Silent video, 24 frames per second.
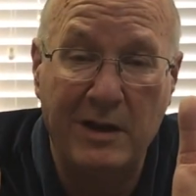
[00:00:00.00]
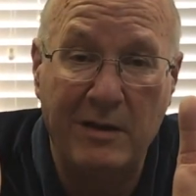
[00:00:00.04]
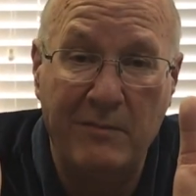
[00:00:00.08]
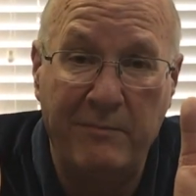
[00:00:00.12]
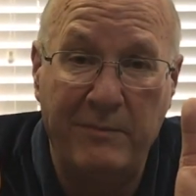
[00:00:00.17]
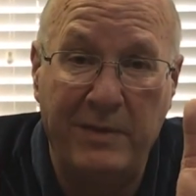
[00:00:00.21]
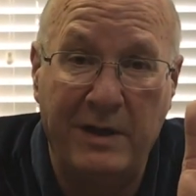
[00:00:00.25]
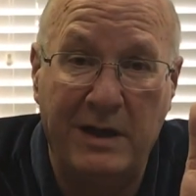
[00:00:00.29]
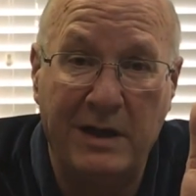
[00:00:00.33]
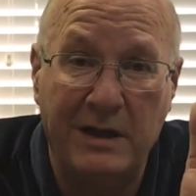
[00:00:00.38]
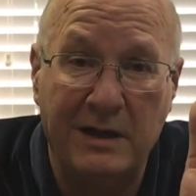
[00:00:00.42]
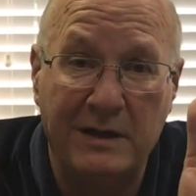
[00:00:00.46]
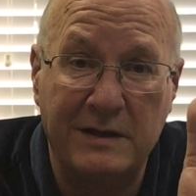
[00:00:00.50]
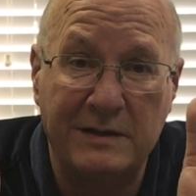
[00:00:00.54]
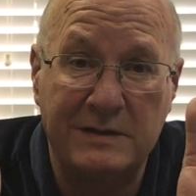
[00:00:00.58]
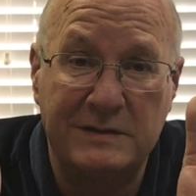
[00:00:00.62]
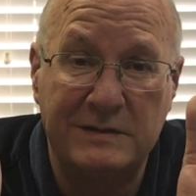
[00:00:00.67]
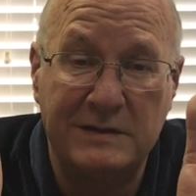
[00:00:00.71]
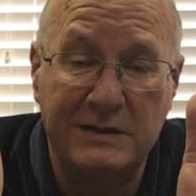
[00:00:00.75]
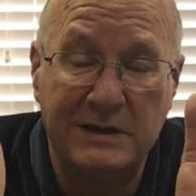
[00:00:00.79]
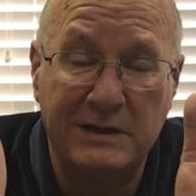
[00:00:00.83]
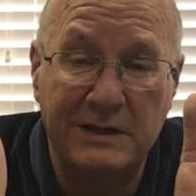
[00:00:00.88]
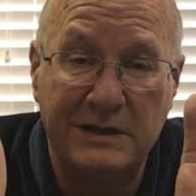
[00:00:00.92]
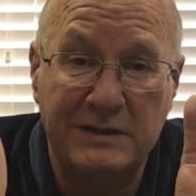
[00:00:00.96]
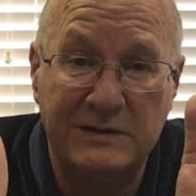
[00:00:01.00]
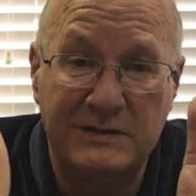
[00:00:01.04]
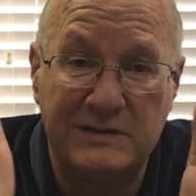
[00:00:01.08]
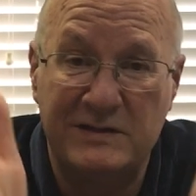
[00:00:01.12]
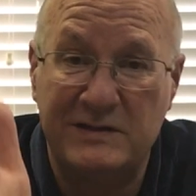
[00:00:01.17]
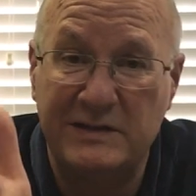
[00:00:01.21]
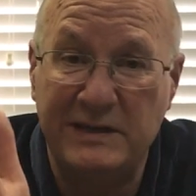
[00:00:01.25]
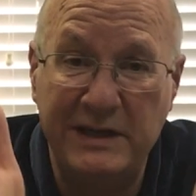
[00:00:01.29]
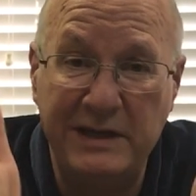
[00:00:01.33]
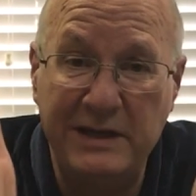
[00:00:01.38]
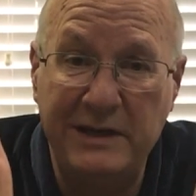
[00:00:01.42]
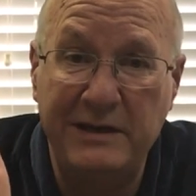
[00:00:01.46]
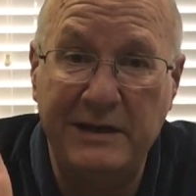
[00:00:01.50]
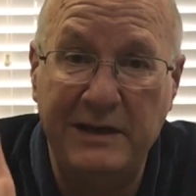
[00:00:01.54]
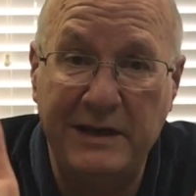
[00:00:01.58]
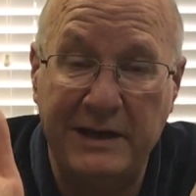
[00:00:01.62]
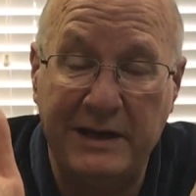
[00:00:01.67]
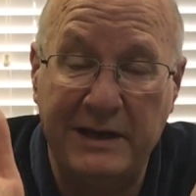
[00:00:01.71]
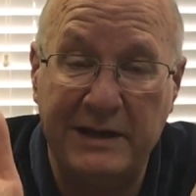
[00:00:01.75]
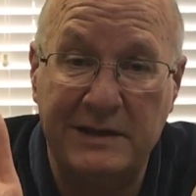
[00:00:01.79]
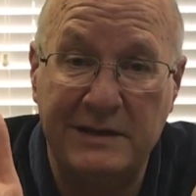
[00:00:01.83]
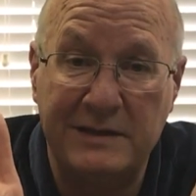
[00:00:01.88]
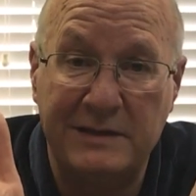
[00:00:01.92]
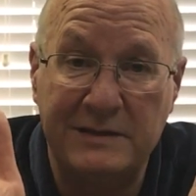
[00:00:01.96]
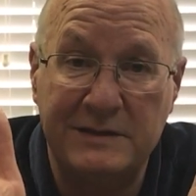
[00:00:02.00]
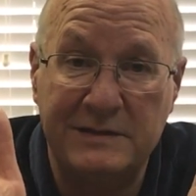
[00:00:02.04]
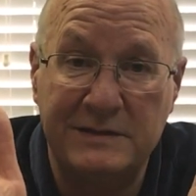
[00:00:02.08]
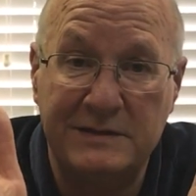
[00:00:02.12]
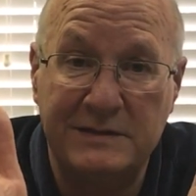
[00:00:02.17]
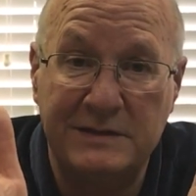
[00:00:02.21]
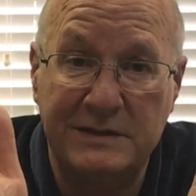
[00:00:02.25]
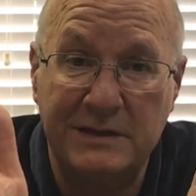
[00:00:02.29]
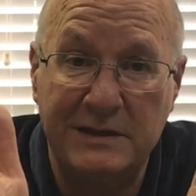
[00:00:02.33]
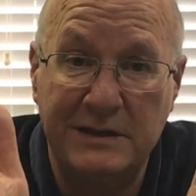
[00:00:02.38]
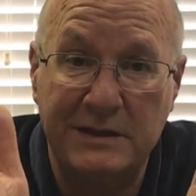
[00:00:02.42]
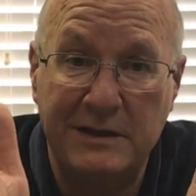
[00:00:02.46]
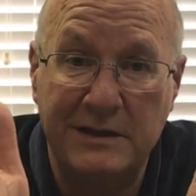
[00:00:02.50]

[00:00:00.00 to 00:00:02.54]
because sin is